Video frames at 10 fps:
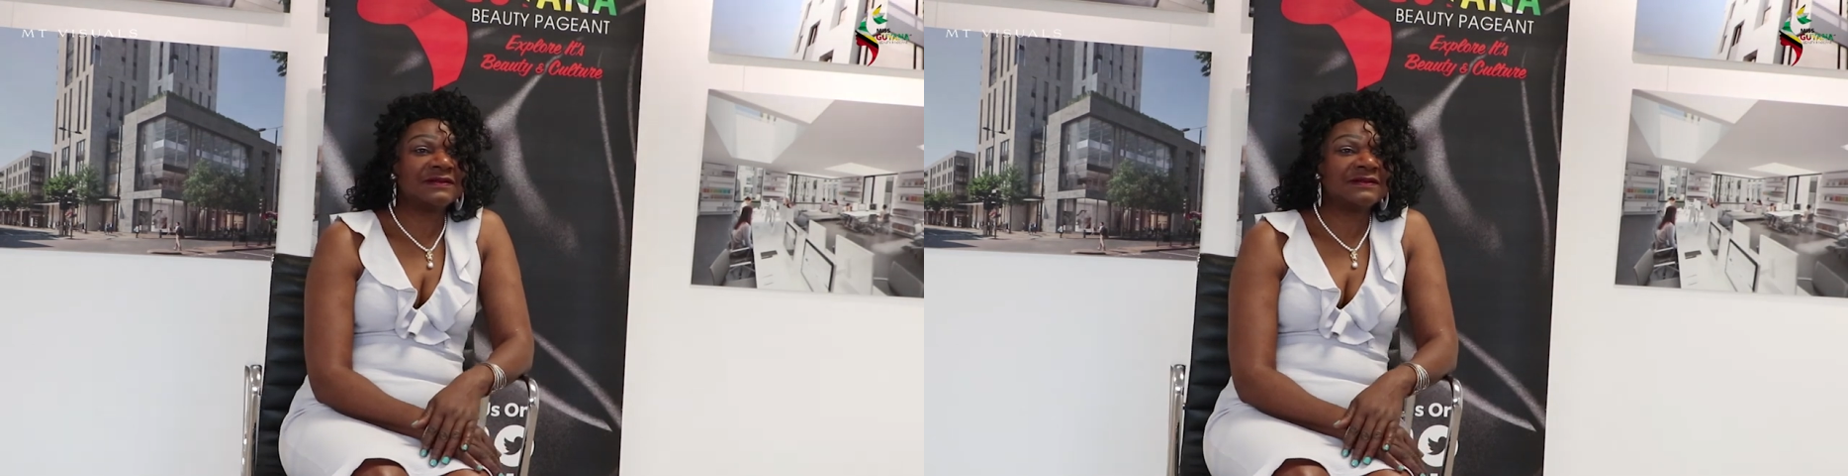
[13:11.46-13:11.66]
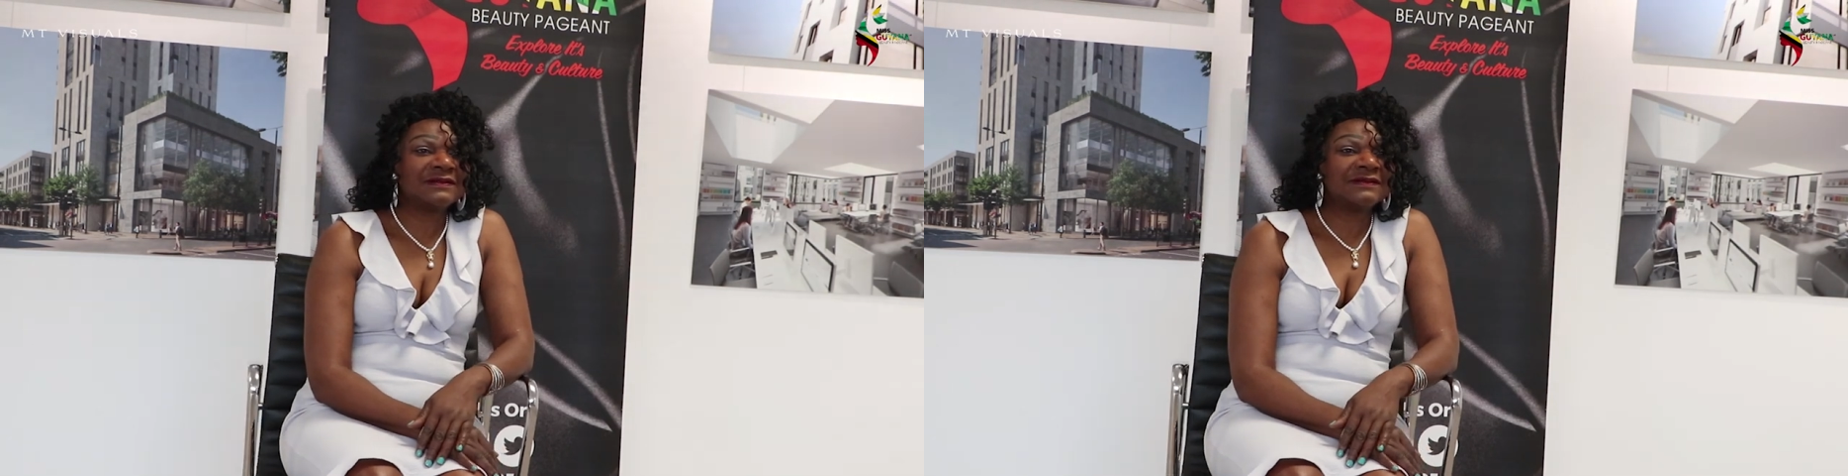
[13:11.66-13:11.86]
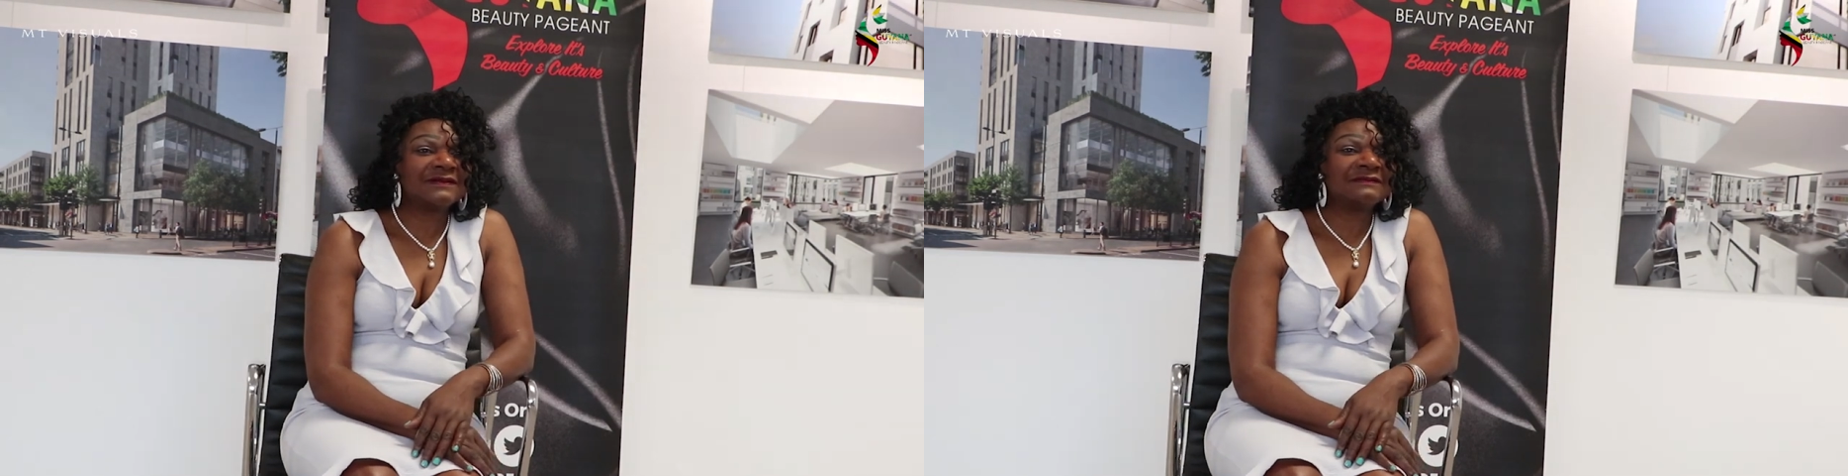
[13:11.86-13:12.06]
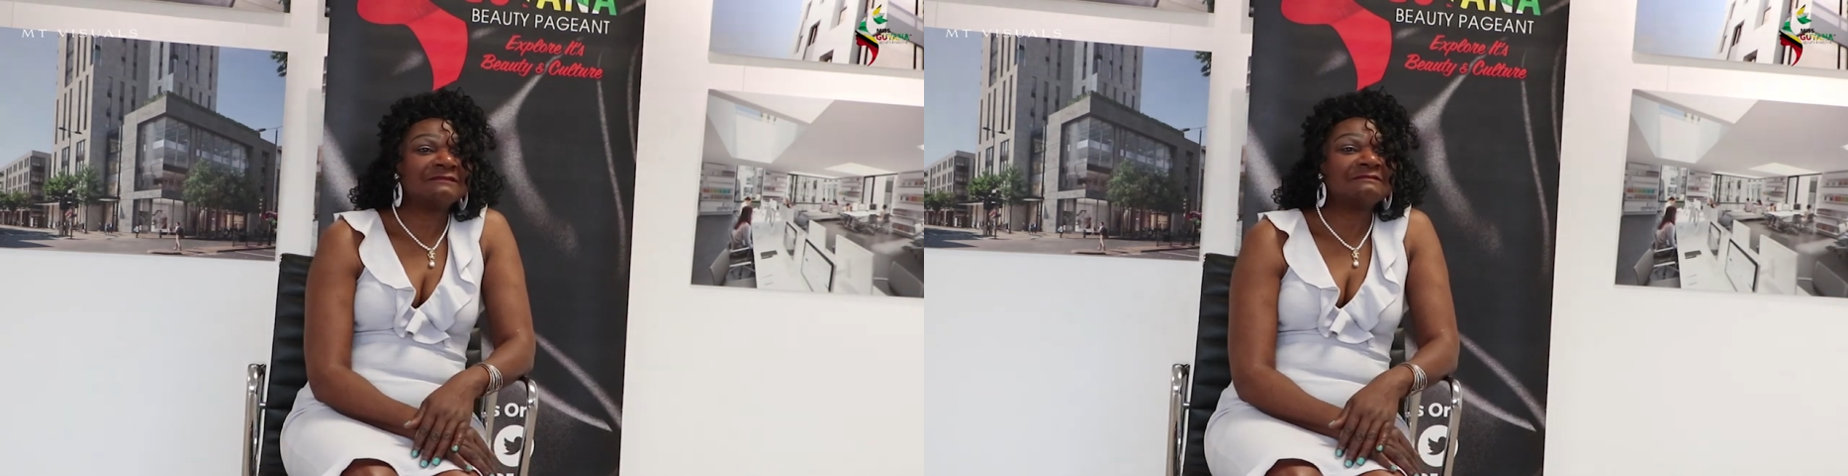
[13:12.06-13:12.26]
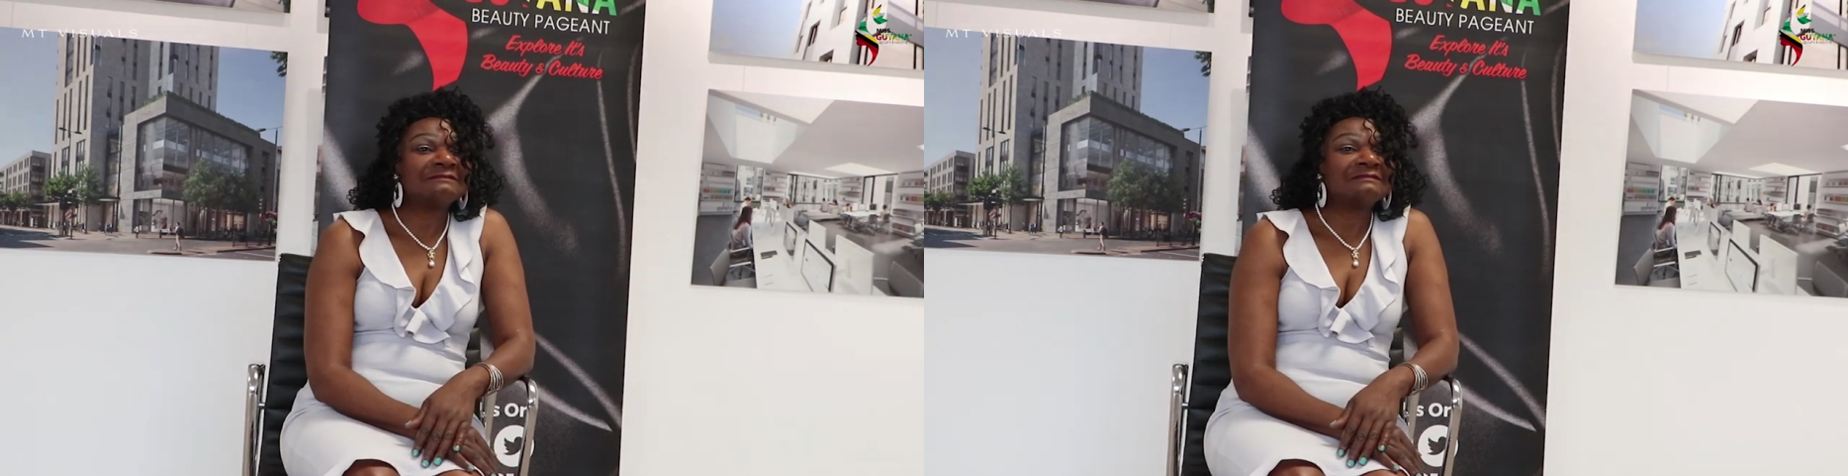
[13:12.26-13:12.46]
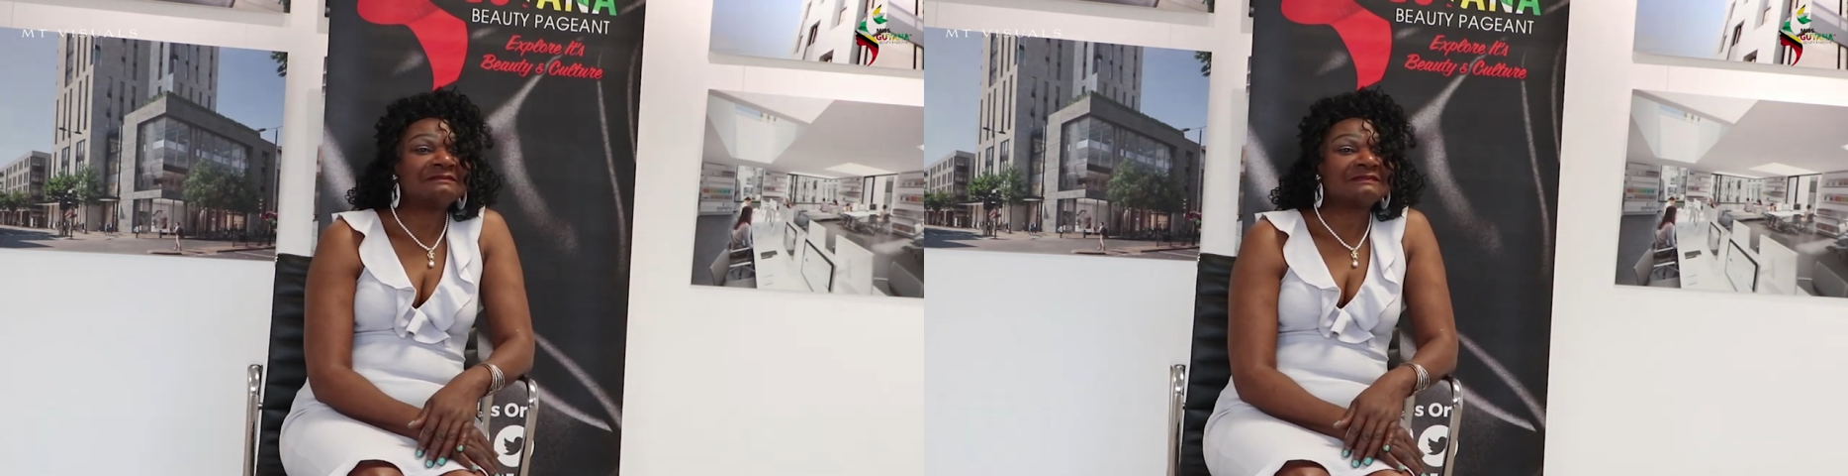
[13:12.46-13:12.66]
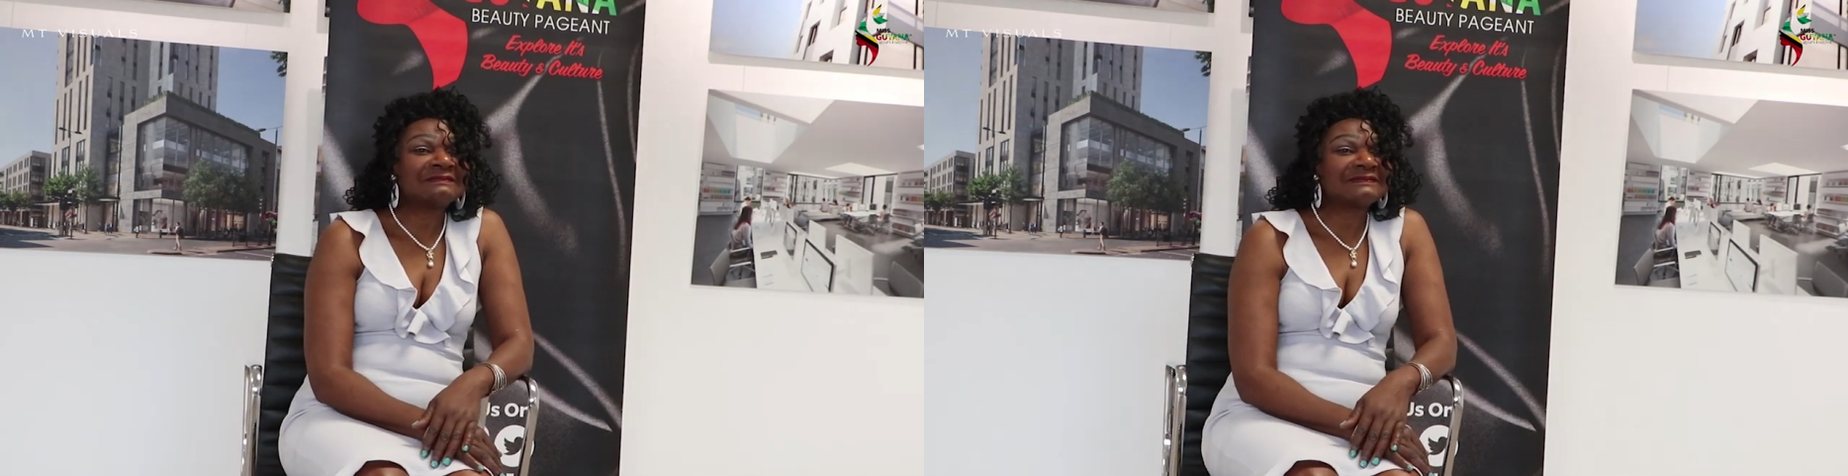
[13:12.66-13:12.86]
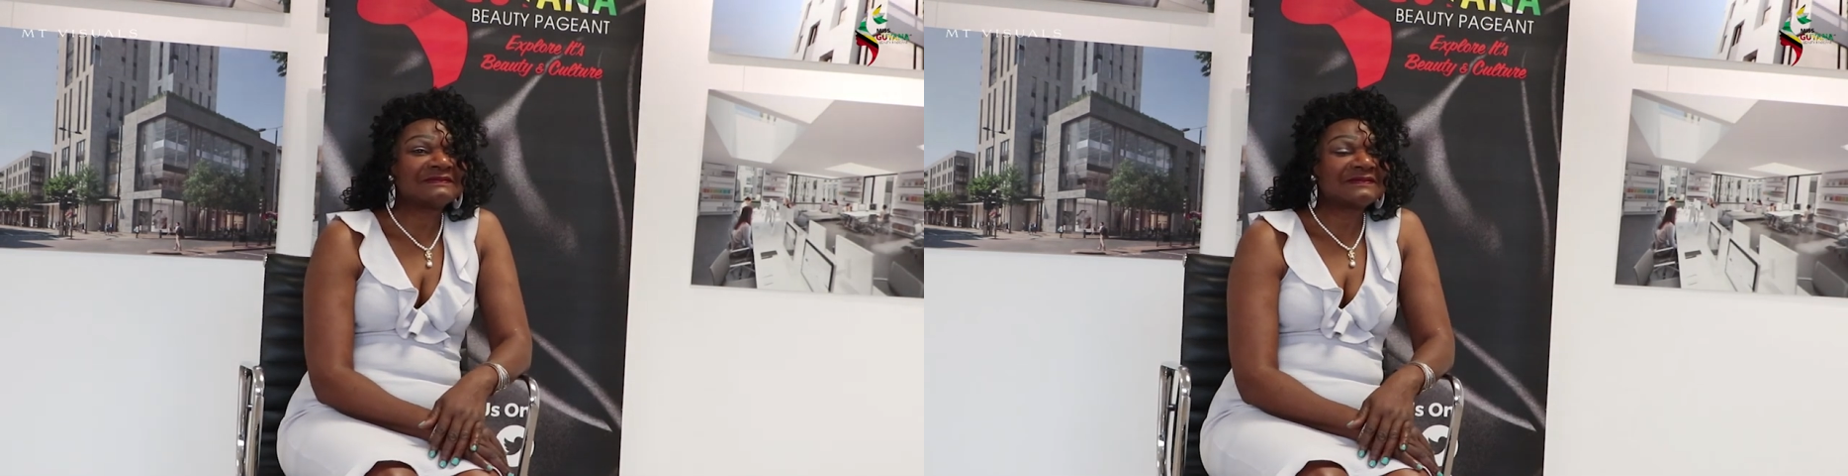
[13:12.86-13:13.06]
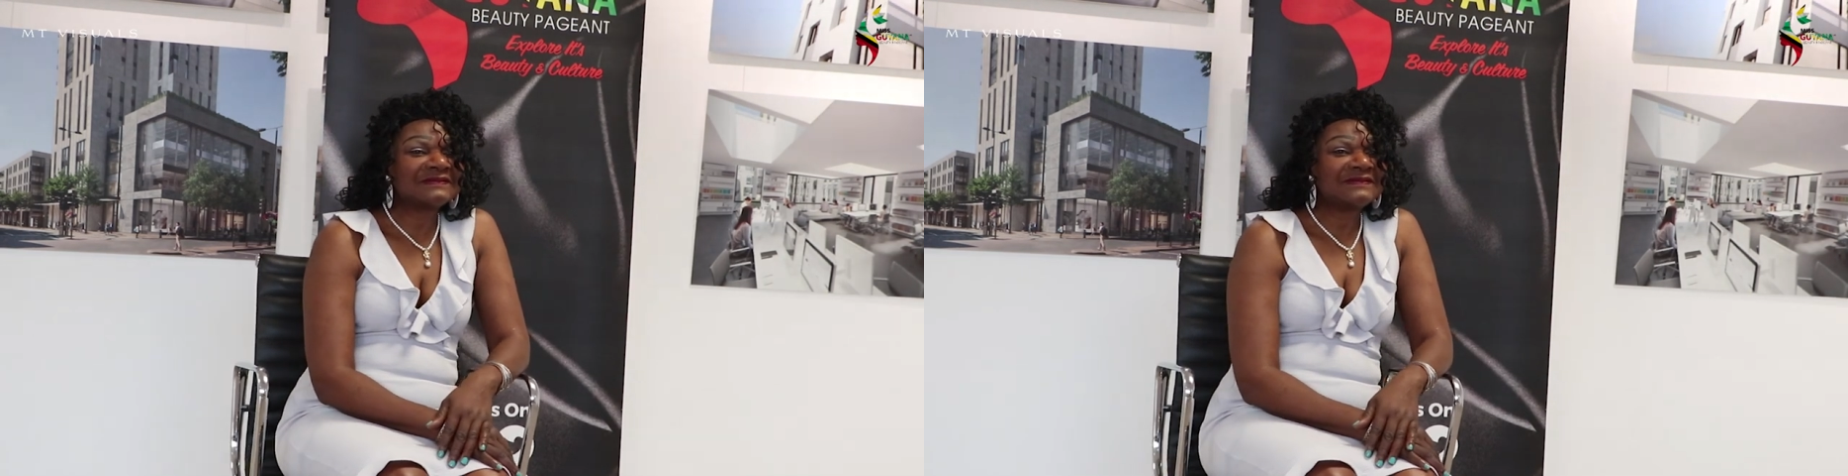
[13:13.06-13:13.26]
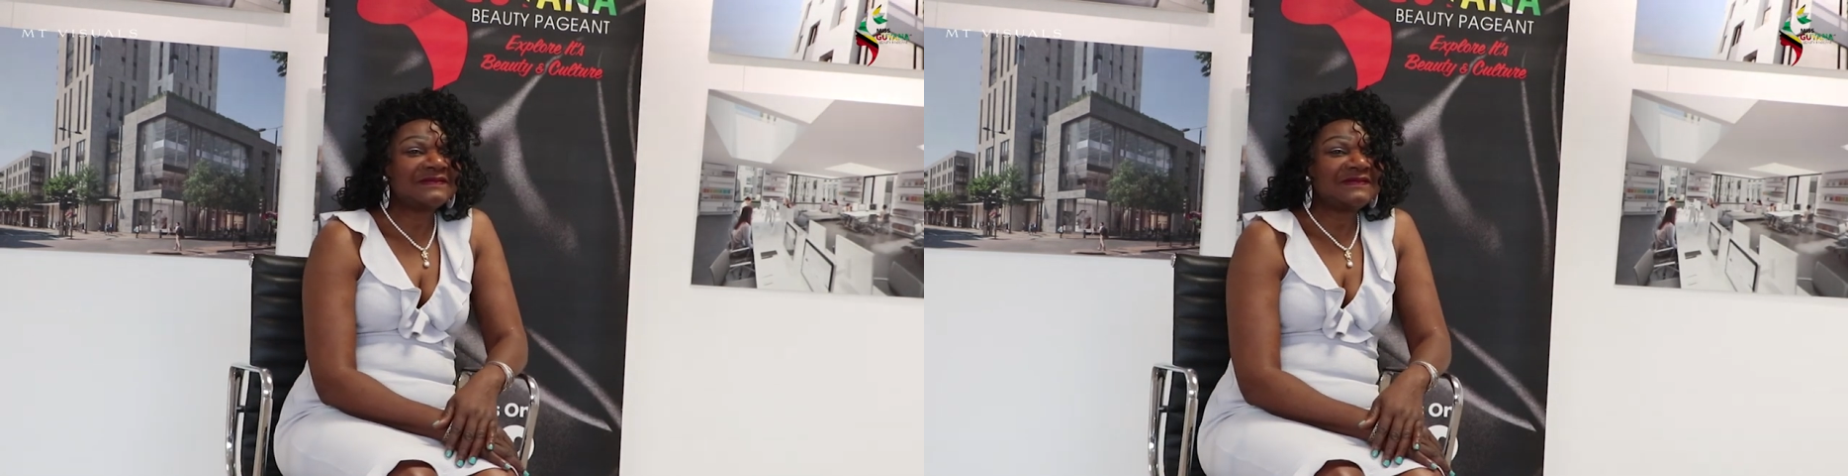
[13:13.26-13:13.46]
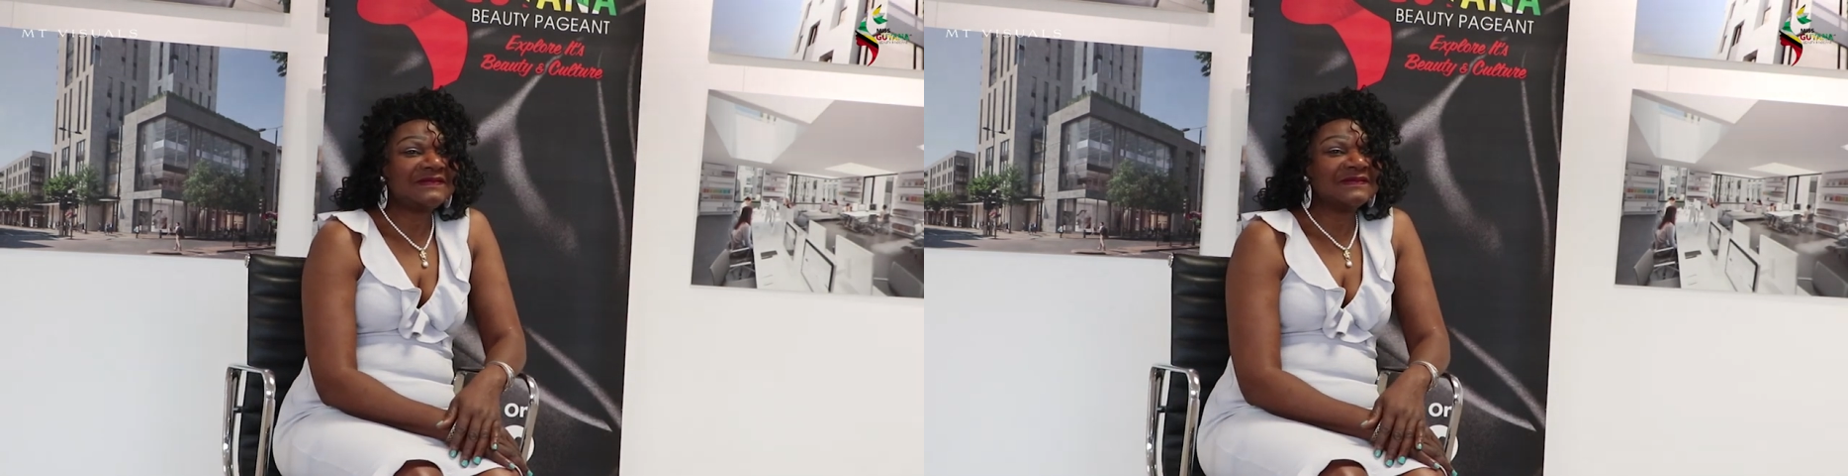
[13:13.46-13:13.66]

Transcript: So throughout its years, I mean,